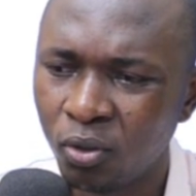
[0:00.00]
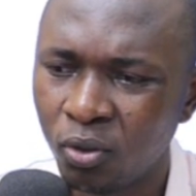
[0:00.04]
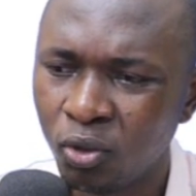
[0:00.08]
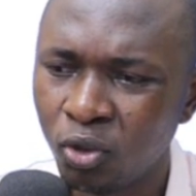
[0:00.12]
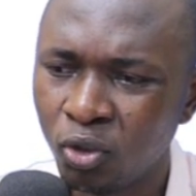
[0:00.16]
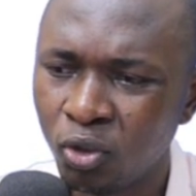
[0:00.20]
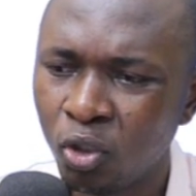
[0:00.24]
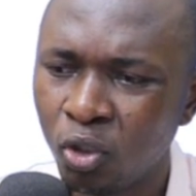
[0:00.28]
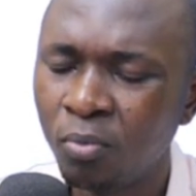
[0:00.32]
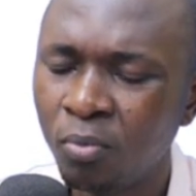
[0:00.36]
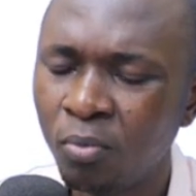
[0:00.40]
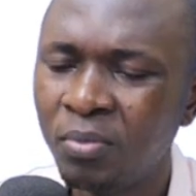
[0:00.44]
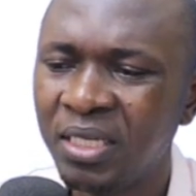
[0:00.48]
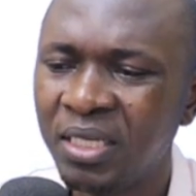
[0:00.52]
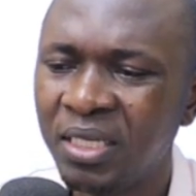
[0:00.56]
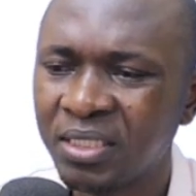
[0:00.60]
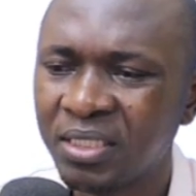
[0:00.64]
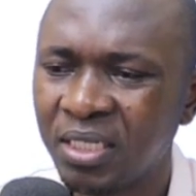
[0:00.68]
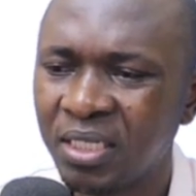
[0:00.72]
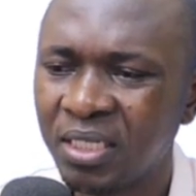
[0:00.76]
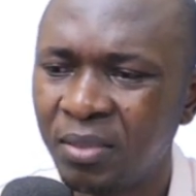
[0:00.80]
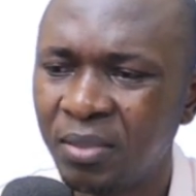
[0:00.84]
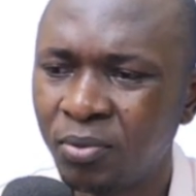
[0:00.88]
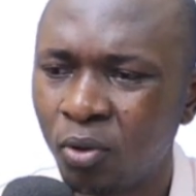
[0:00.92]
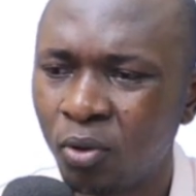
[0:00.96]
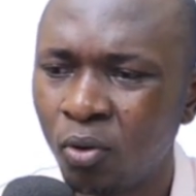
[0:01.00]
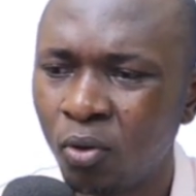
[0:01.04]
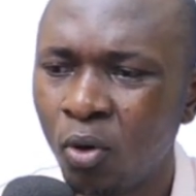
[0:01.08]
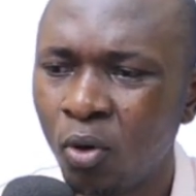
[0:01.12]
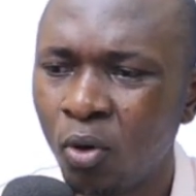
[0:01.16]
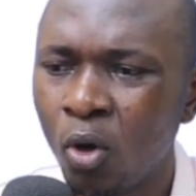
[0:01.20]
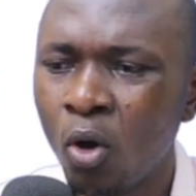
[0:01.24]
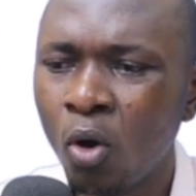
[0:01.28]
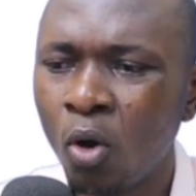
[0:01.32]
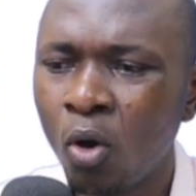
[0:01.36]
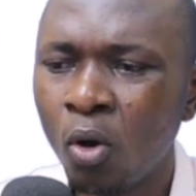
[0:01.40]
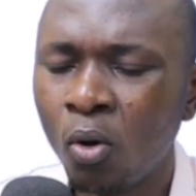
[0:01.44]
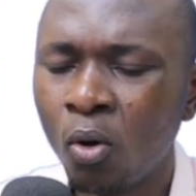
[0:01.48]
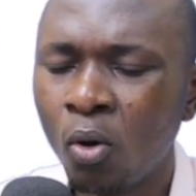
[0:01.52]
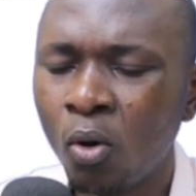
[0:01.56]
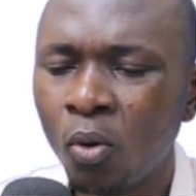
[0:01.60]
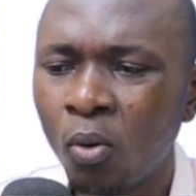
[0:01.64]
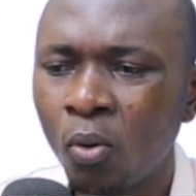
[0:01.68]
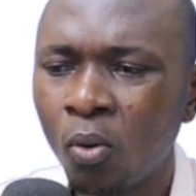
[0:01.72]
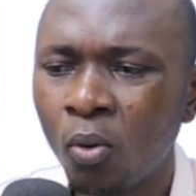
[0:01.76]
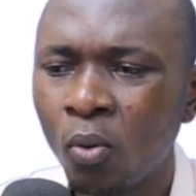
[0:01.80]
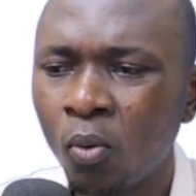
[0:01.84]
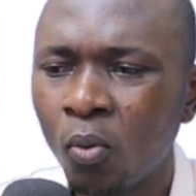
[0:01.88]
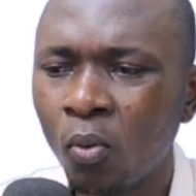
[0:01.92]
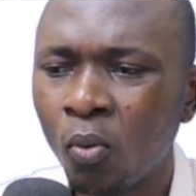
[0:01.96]
Job description.
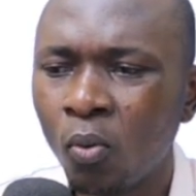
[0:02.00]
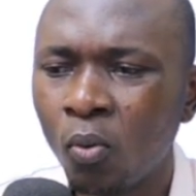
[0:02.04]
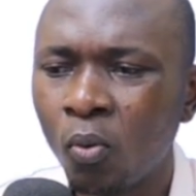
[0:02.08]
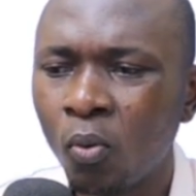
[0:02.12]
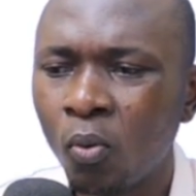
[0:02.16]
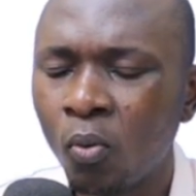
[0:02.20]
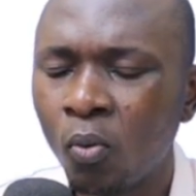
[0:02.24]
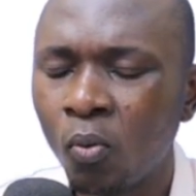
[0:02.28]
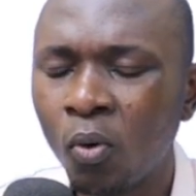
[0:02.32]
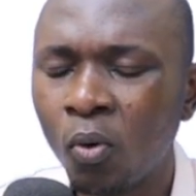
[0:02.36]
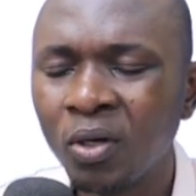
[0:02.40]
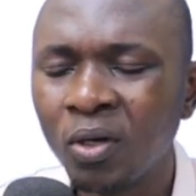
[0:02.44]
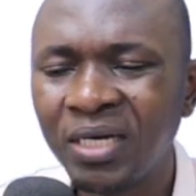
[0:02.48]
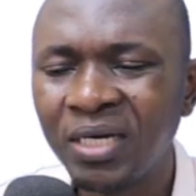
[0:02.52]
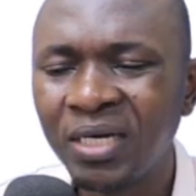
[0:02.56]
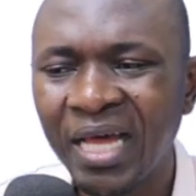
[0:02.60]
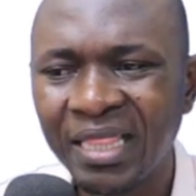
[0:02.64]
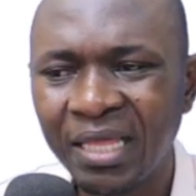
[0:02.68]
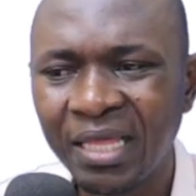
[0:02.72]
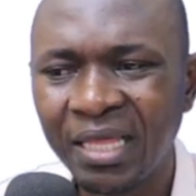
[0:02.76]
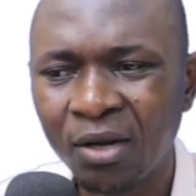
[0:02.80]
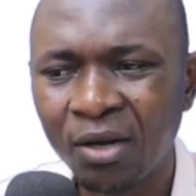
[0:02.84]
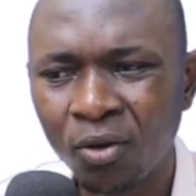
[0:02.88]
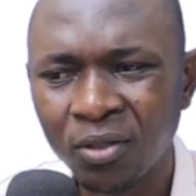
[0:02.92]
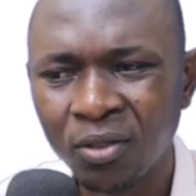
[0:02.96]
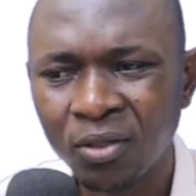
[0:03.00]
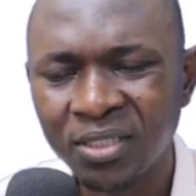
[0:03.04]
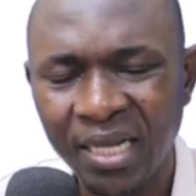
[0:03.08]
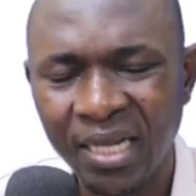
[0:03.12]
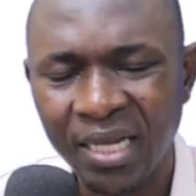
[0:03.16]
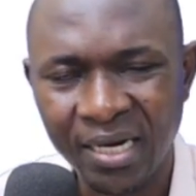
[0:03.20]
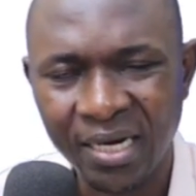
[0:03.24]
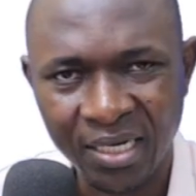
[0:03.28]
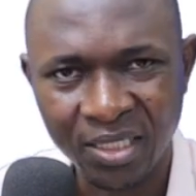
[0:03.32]
What are the roles and